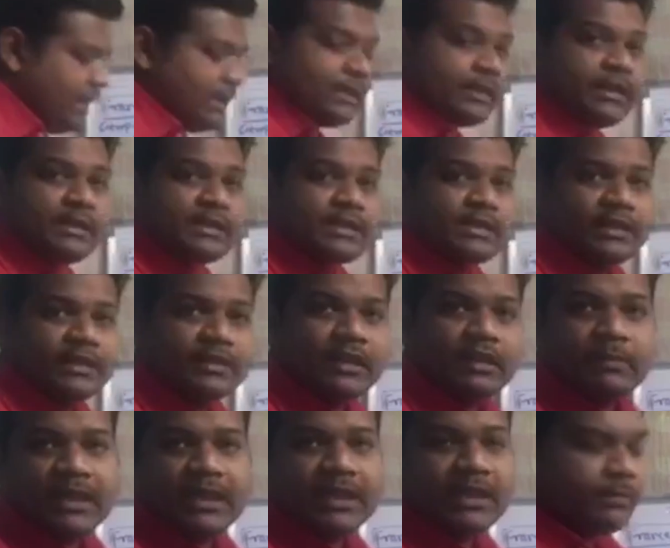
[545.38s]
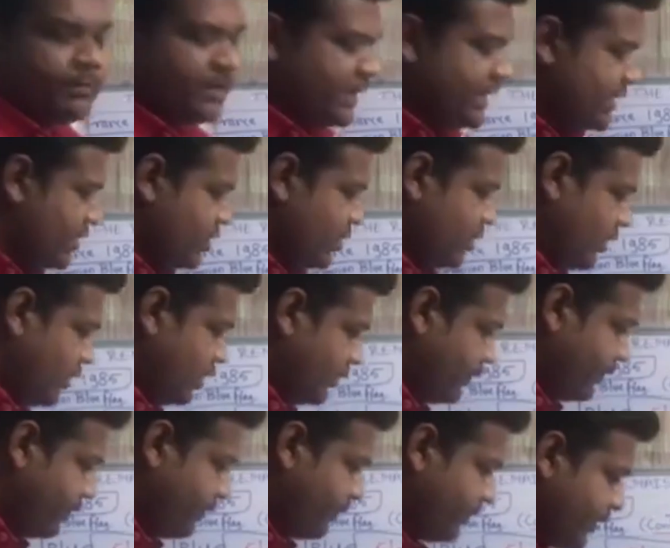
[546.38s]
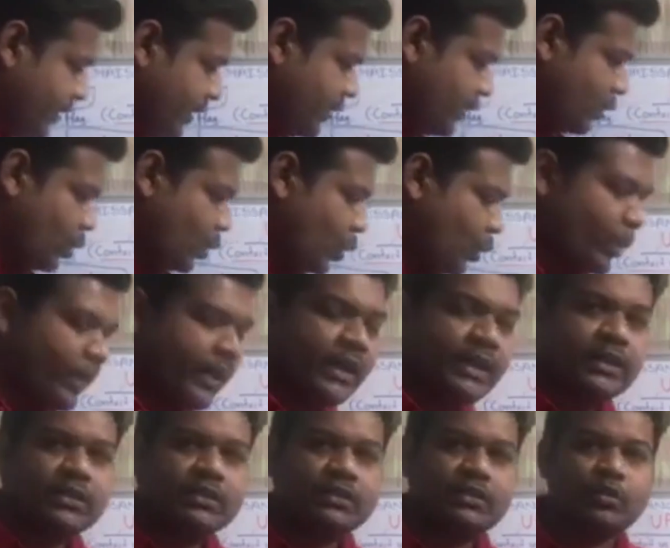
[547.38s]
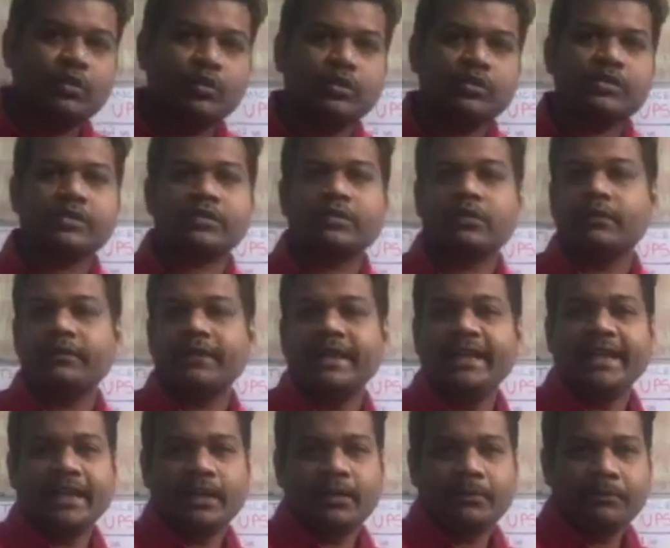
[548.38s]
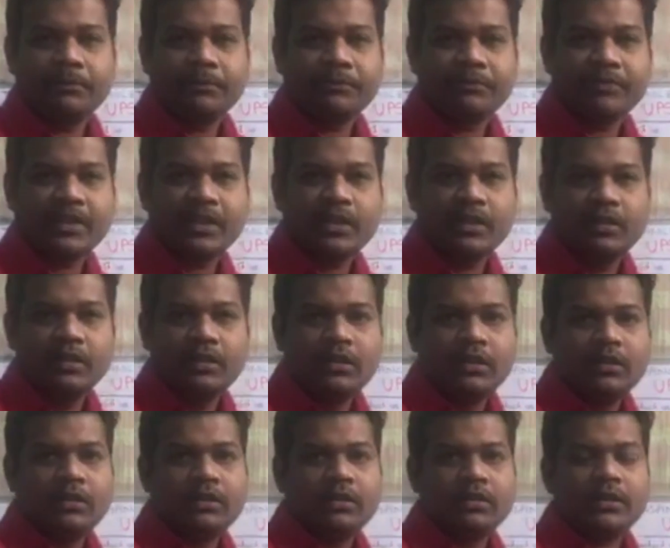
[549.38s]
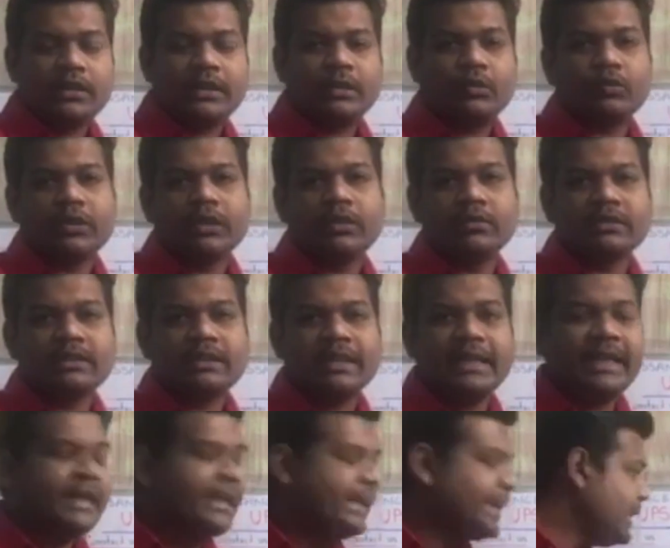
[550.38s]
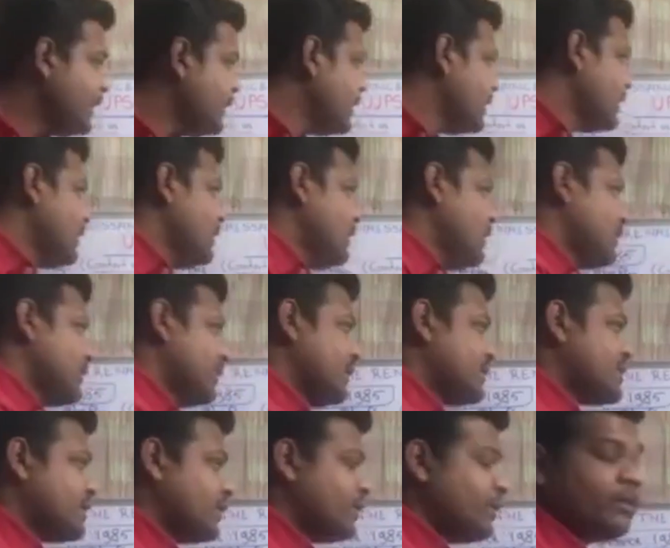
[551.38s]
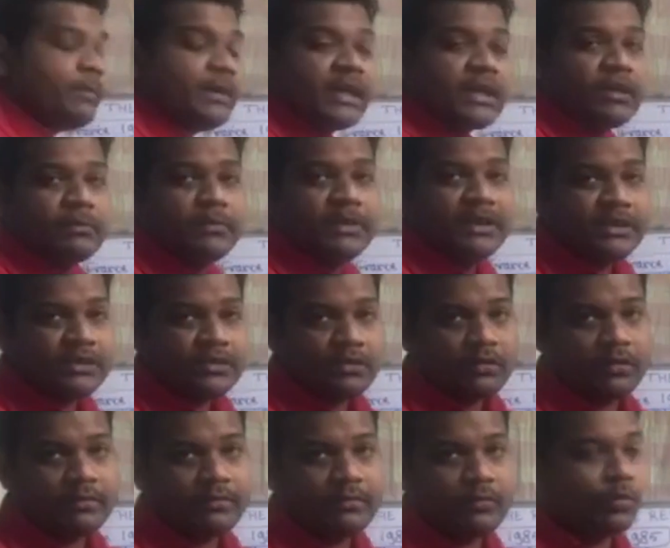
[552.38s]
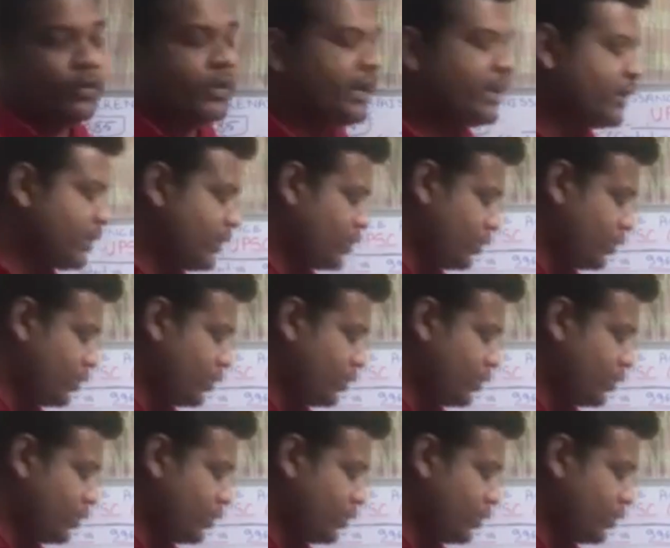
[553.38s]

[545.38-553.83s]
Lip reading: the Chandrabhaga Beach of Konark coast of India. 2018, the Chandrabhaga Beach of Konark